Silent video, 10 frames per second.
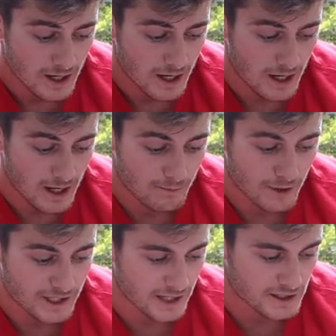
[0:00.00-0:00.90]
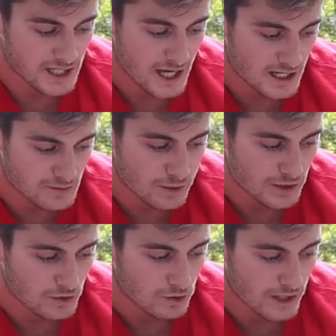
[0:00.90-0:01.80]
Um, but yeah, this can is
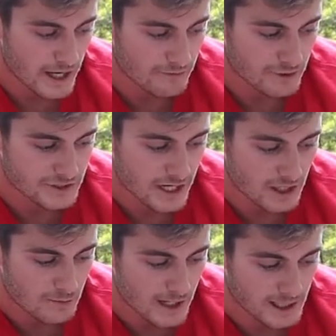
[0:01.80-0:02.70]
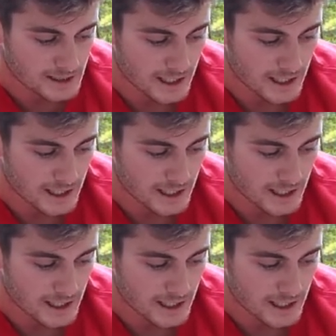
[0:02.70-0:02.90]
pretty cool to have in your tackle box.